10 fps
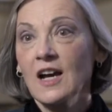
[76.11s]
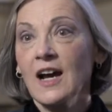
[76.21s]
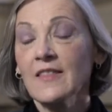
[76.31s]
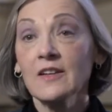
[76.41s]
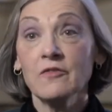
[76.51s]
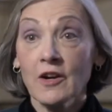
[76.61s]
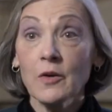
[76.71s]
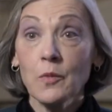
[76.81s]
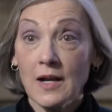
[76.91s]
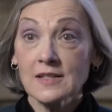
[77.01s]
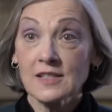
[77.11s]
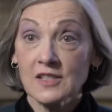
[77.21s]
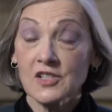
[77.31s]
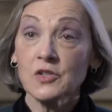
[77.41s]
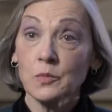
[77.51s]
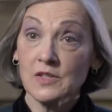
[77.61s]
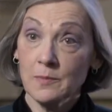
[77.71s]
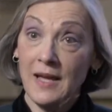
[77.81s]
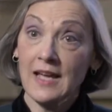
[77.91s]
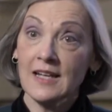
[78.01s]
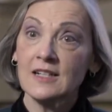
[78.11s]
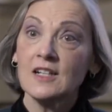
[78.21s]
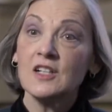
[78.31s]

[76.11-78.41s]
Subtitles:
I think very wise decision was made